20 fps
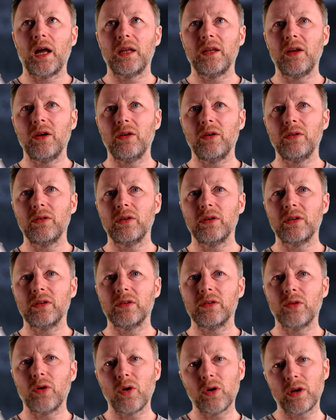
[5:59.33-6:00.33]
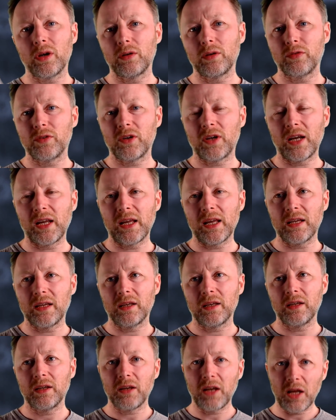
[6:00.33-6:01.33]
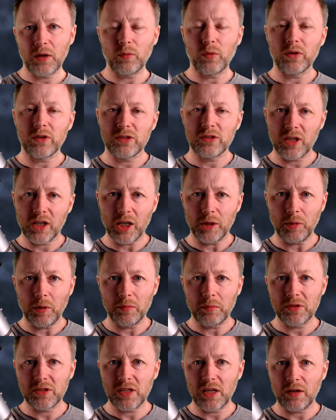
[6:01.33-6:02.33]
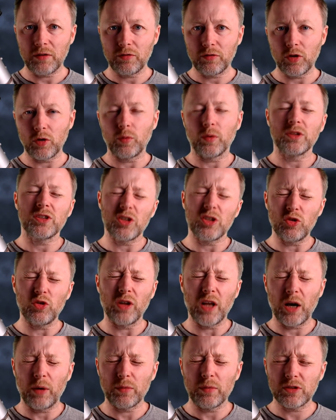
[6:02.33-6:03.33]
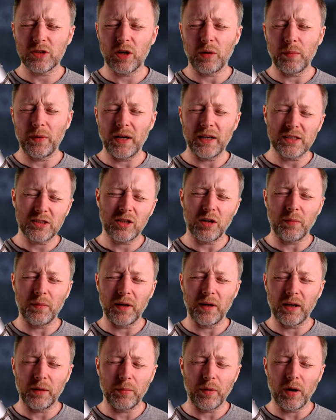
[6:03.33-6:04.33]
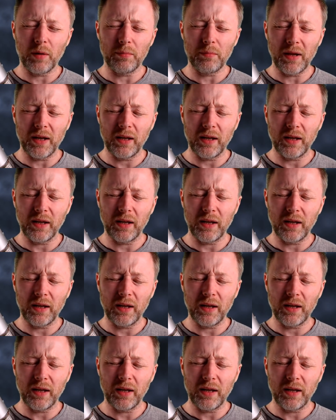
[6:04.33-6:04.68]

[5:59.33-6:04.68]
And now, talking of Craig, Craig wants to come up and say a few words. He knew that was coming, that's coming in about a